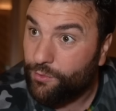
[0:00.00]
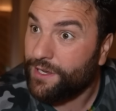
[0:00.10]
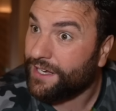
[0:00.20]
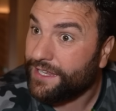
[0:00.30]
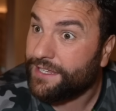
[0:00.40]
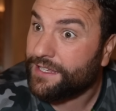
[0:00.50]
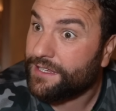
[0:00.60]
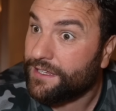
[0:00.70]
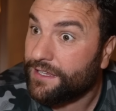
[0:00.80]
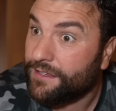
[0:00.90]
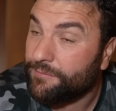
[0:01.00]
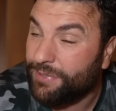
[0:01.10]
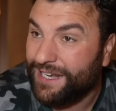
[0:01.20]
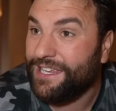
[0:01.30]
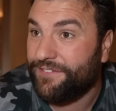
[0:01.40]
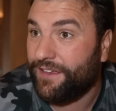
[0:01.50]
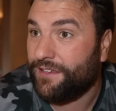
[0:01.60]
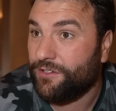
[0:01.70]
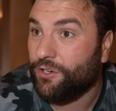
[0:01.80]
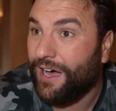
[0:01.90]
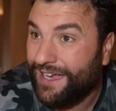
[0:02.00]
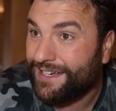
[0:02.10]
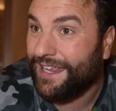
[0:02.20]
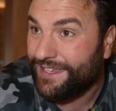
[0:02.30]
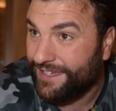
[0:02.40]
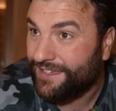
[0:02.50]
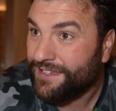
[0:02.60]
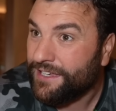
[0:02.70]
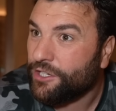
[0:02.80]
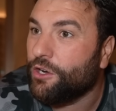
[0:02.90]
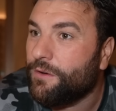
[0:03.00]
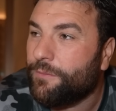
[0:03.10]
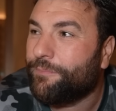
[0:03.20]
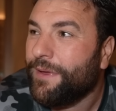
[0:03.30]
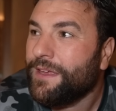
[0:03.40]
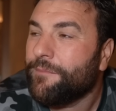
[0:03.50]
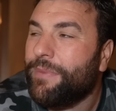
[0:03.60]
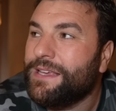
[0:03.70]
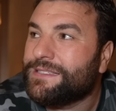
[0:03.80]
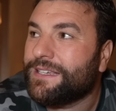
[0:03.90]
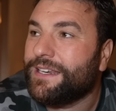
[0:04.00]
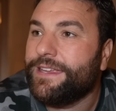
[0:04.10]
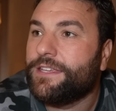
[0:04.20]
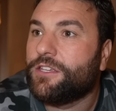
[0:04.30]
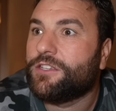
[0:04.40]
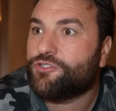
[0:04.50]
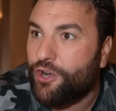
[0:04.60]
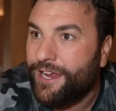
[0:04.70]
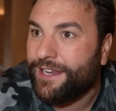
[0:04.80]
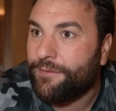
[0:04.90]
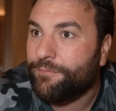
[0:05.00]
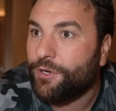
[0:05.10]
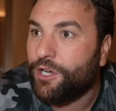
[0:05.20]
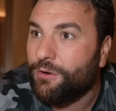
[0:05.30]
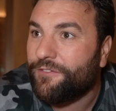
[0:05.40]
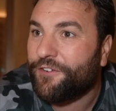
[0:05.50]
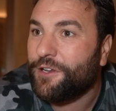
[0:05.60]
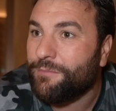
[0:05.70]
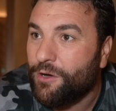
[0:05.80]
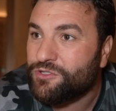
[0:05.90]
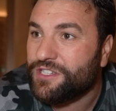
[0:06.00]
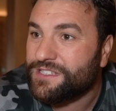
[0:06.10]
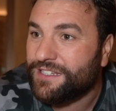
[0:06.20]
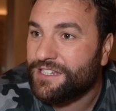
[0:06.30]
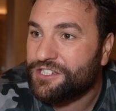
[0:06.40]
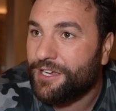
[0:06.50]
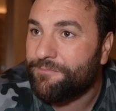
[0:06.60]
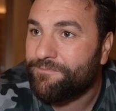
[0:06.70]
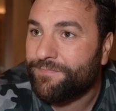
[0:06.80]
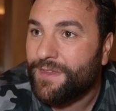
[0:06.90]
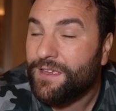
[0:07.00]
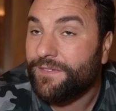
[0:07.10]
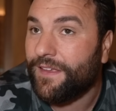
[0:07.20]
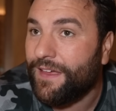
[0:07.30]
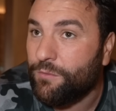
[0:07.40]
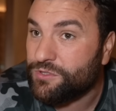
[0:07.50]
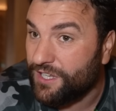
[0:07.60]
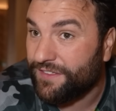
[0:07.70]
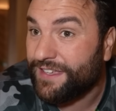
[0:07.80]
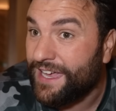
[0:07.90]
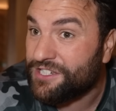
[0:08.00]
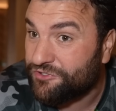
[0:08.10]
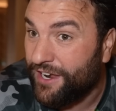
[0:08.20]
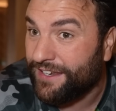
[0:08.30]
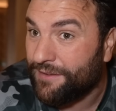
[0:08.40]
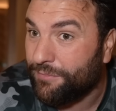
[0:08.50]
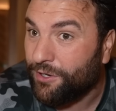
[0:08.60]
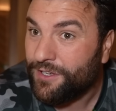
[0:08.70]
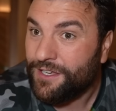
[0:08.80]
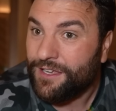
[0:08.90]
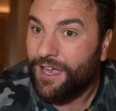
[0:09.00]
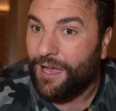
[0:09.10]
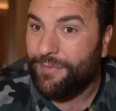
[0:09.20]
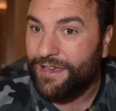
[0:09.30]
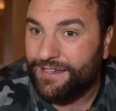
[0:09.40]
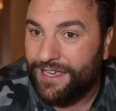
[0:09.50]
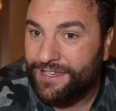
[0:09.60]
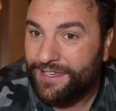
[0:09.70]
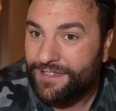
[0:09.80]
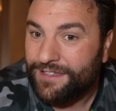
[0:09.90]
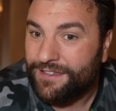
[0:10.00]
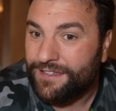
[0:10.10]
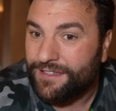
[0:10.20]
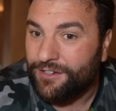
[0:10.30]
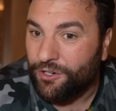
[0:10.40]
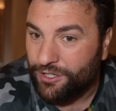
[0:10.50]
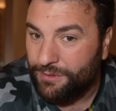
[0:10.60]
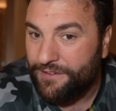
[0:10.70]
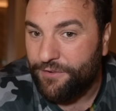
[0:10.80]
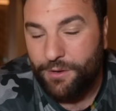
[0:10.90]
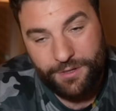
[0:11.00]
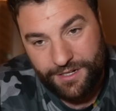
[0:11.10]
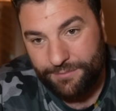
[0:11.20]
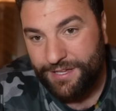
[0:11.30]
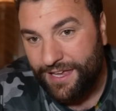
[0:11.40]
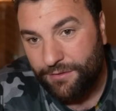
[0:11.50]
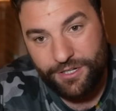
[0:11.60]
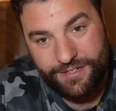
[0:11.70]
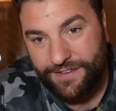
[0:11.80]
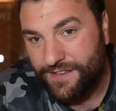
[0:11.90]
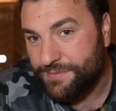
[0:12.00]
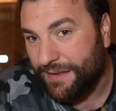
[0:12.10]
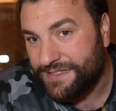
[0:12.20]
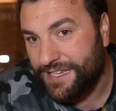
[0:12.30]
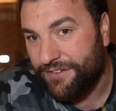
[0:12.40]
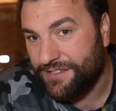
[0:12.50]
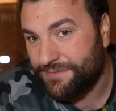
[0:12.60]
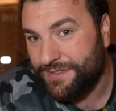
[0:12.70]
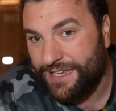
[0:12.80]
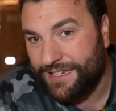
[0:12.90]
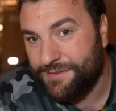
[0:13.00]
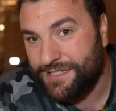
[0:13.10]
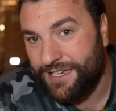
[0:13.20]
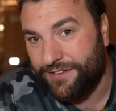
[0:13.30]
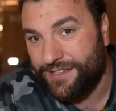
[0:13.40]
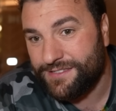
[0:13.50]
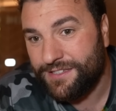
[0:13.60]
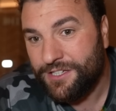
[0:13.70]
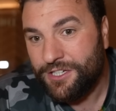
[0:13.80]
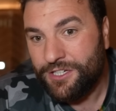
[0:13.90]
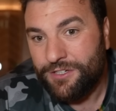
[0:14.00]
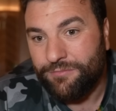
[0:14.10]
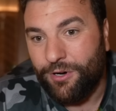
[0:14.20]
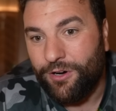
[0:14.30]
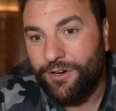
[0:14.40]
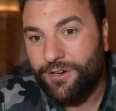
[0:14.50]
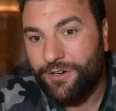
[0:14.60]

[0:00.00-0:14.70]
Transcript: really believe it or act like it. Basically training, but going through the motions in the gym. Now, that was not the case training, but I mean, like, all the way through, I'm going to take this man serious. I'm taking him serious, but